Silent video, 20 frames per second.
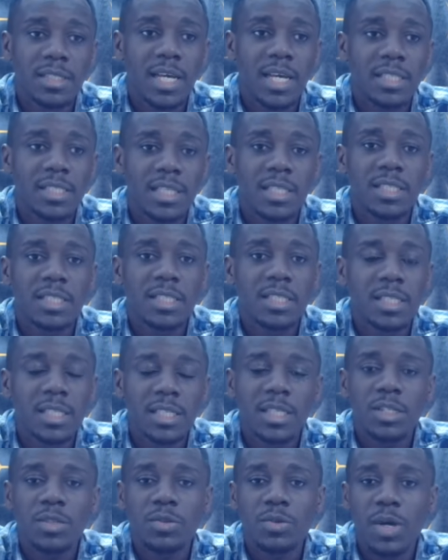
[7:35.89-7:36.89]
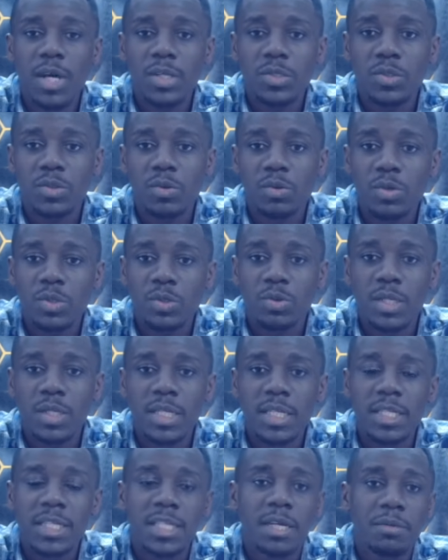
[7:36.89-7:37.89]
as his deal to Arsenal was
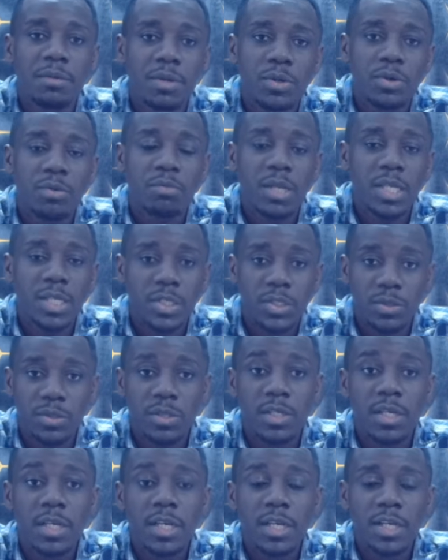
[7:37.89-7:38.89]
really nearing completion,